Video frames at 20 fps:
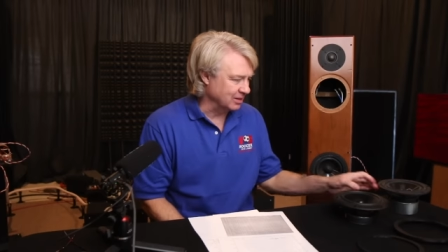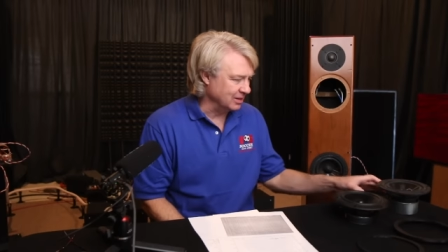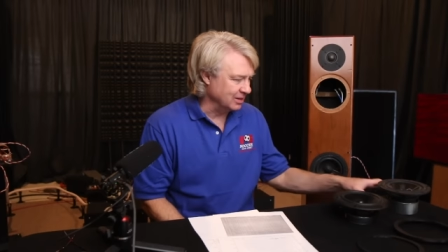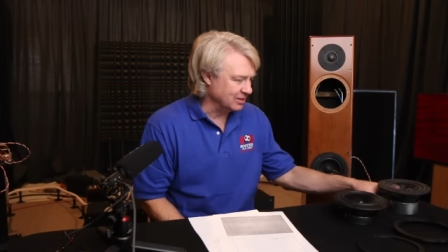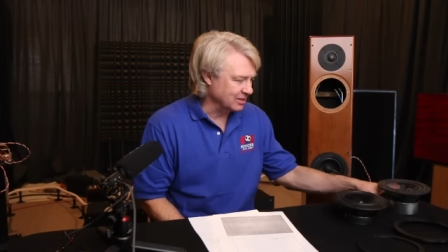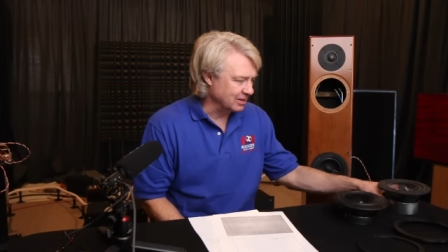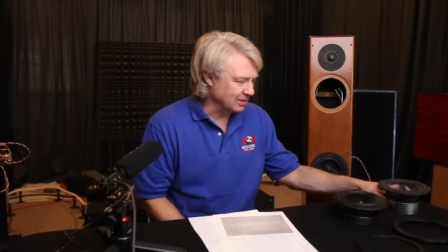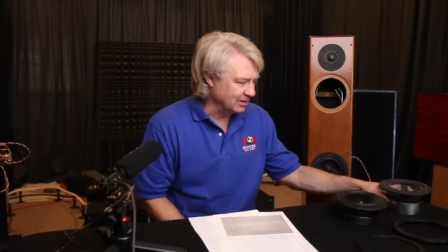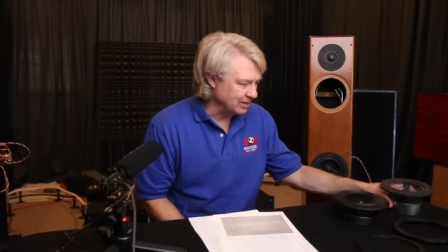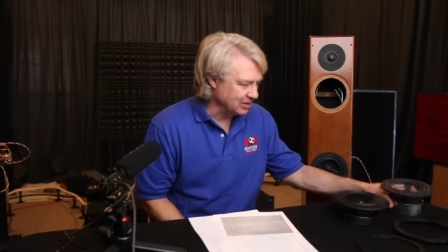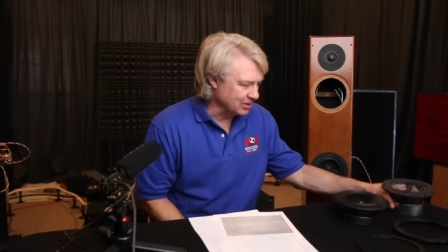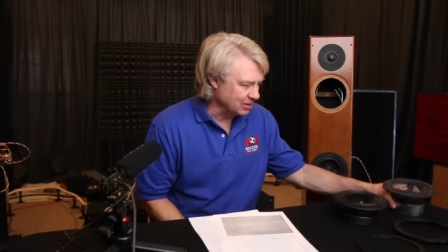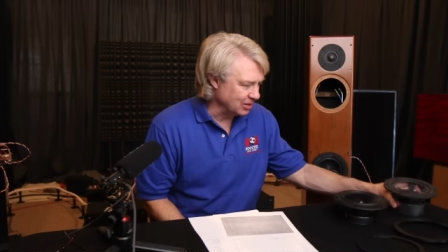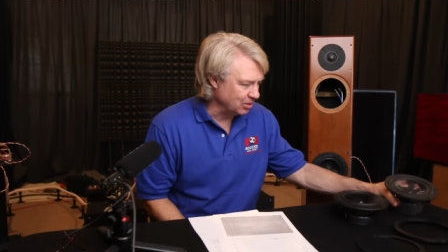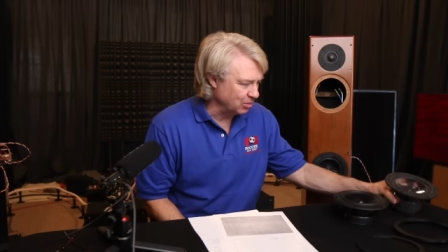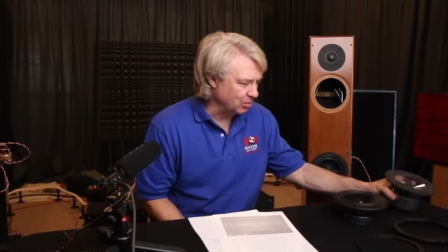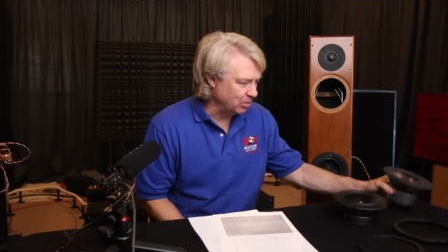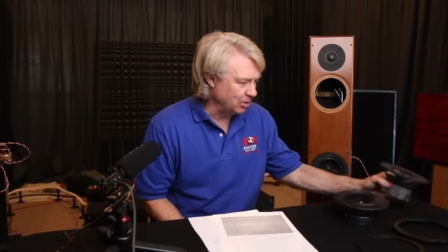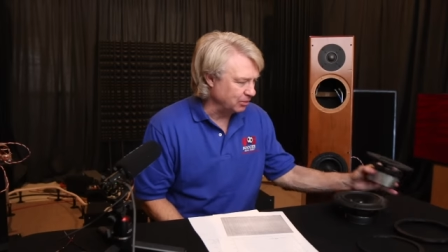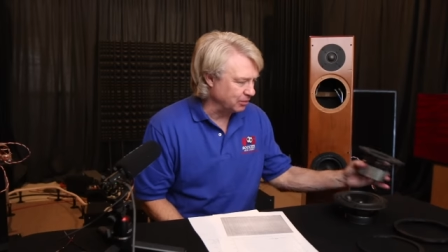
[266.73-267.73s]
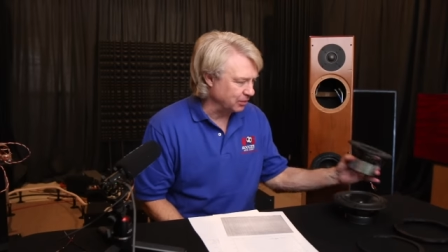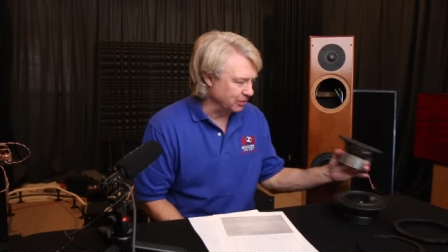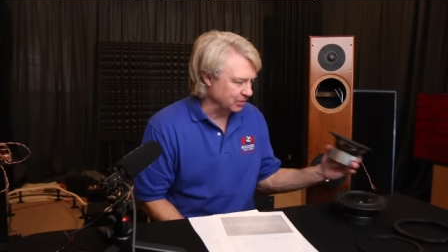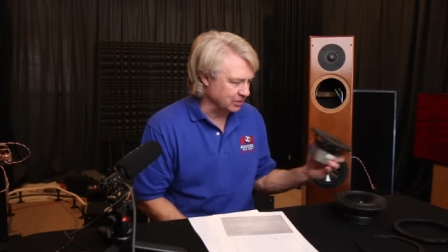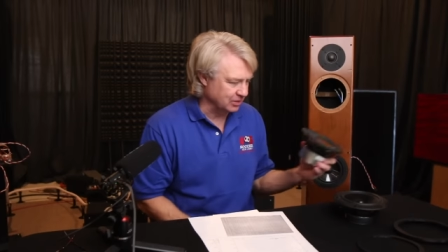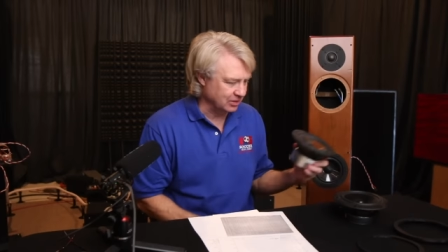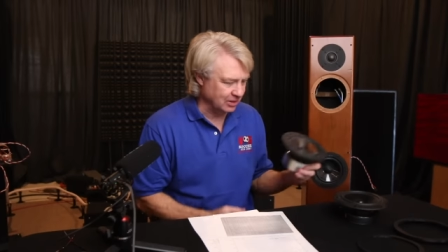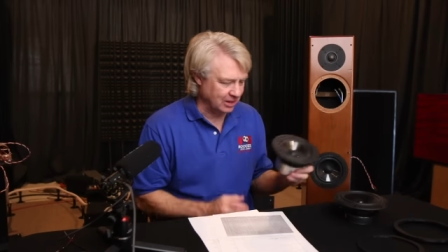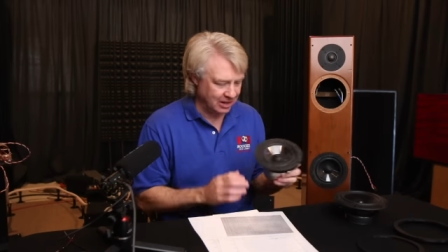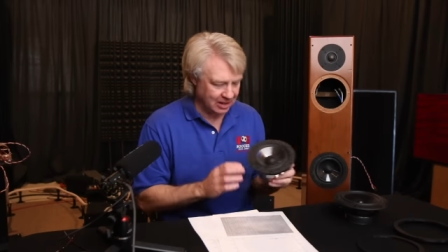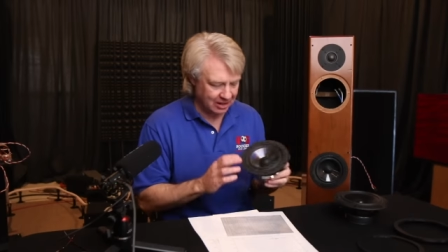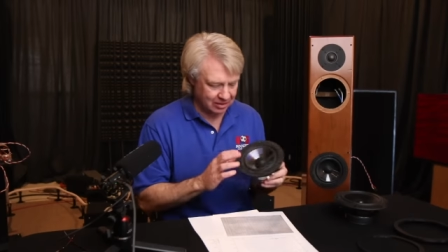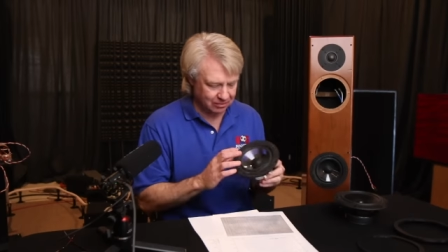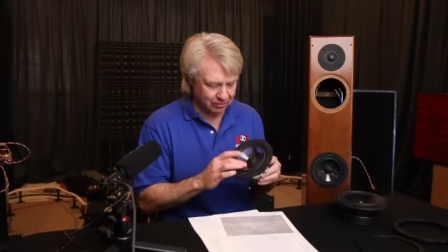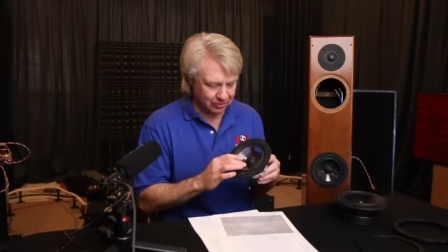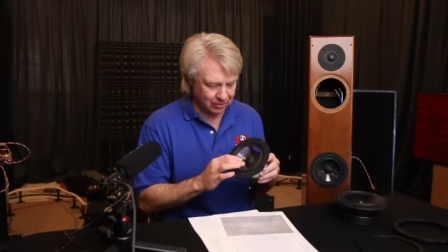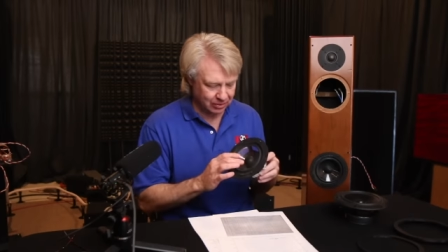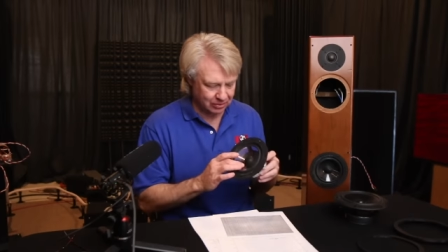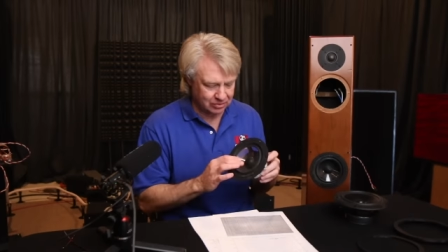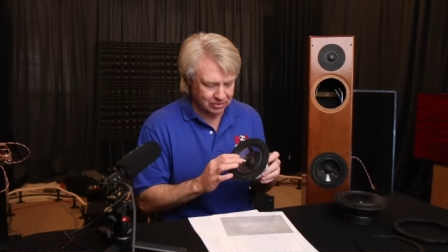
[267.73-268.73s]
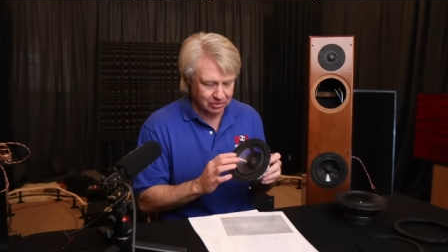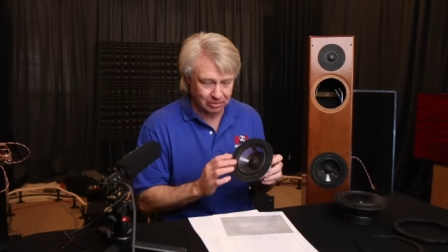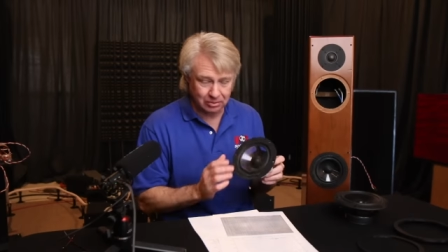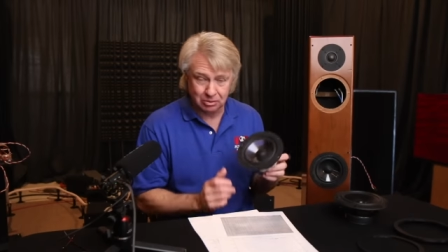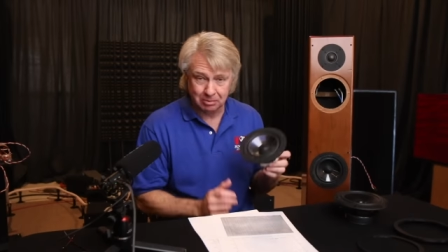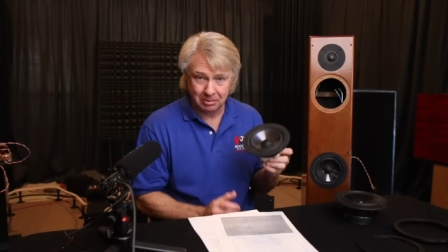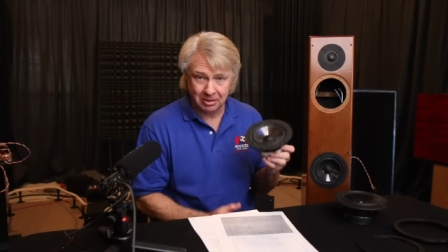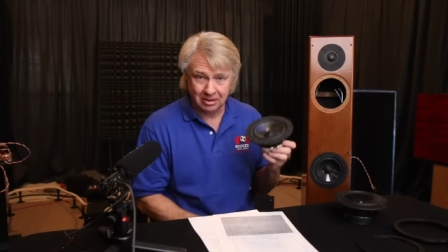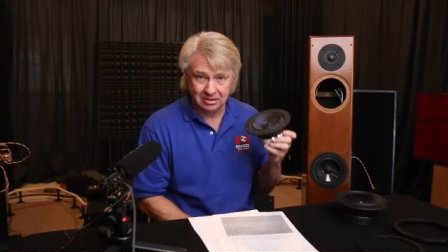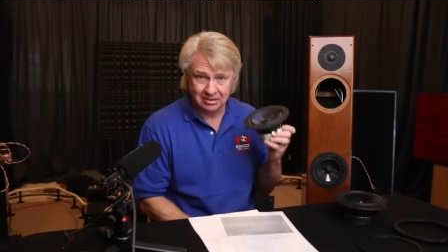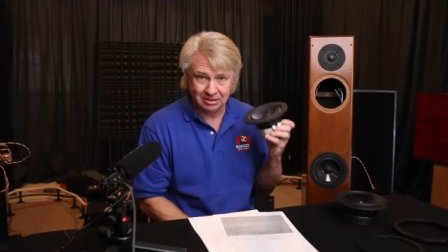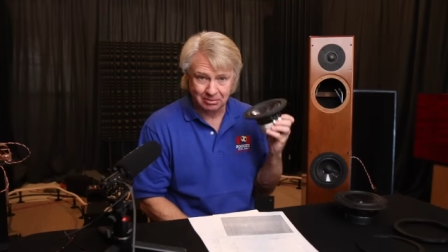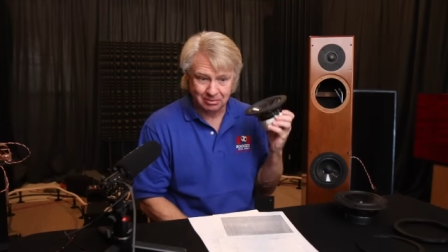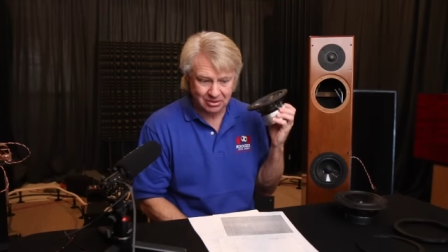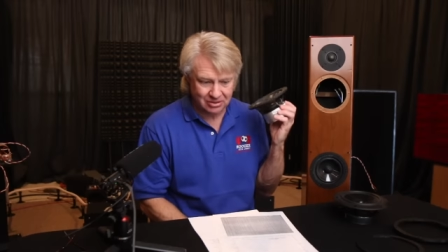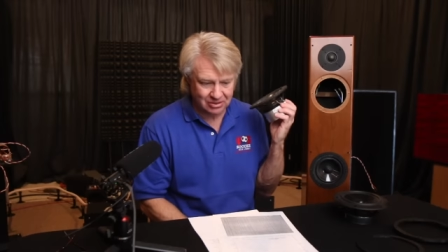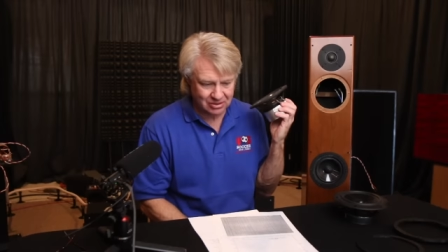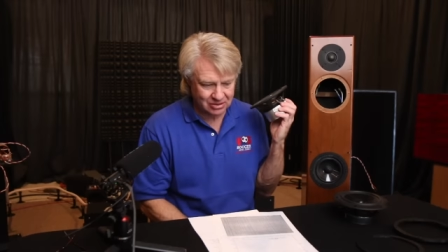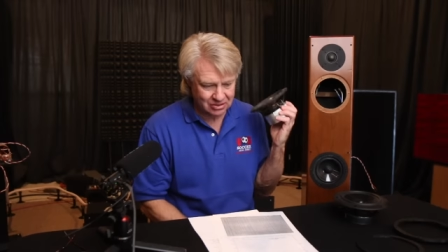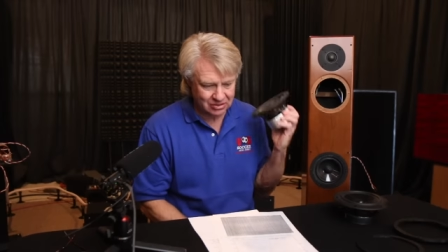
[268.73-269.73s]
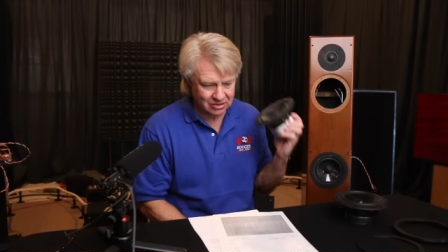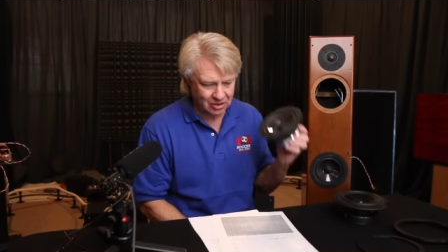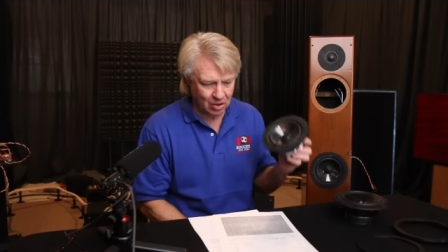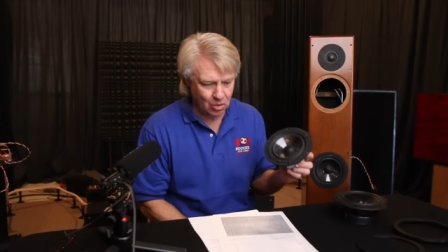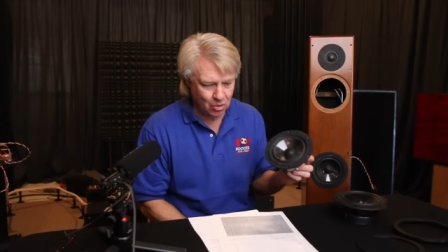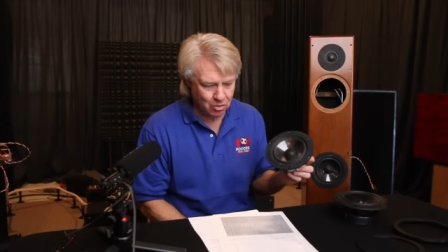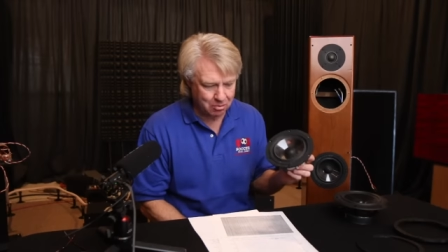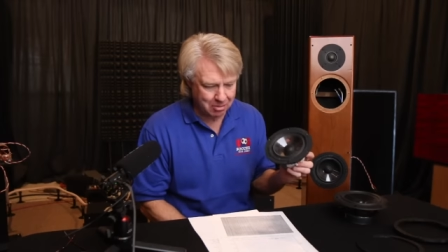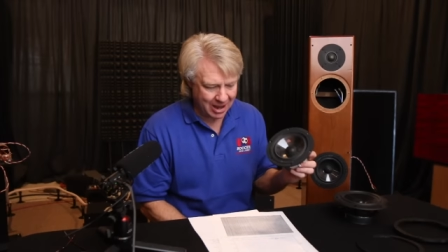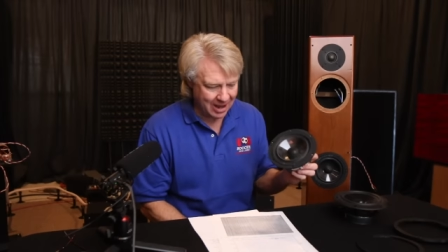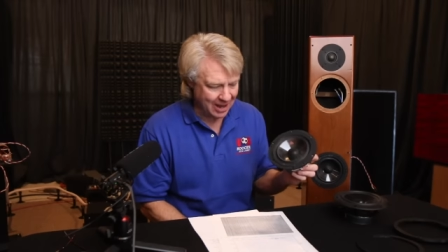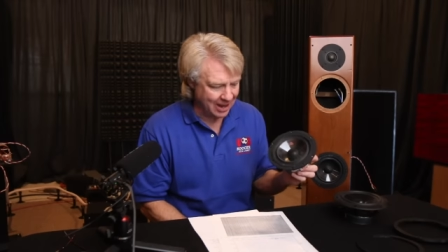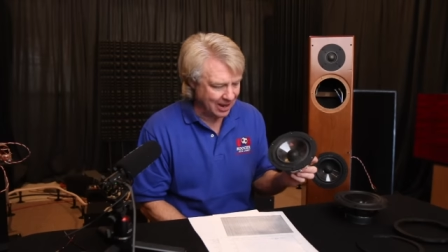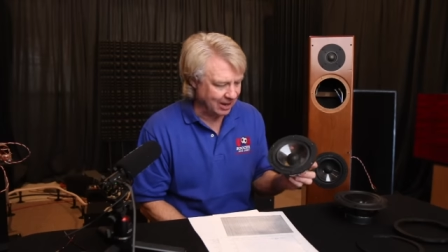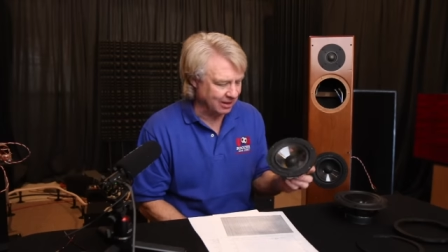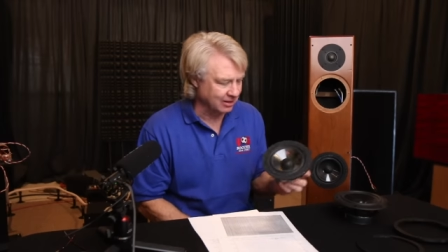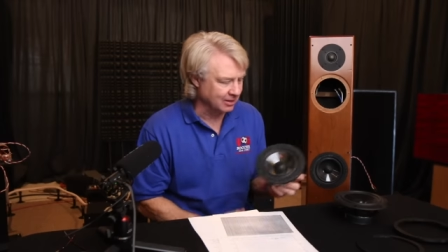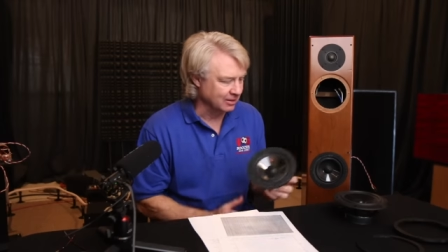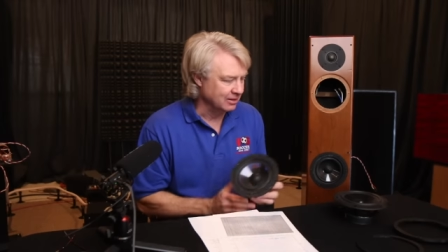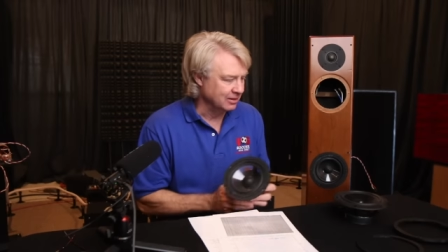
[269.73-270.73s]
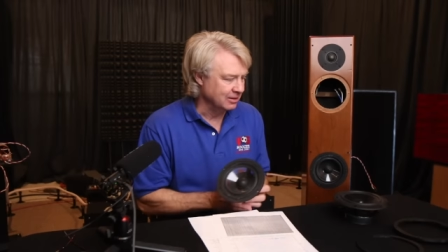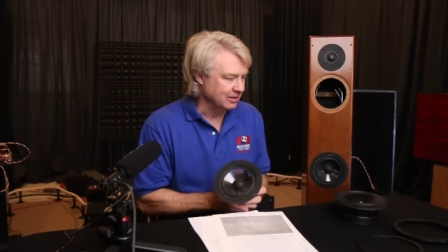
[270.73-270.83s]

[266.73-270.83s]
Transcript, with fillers: These these little woofers had frequency response. It was so bad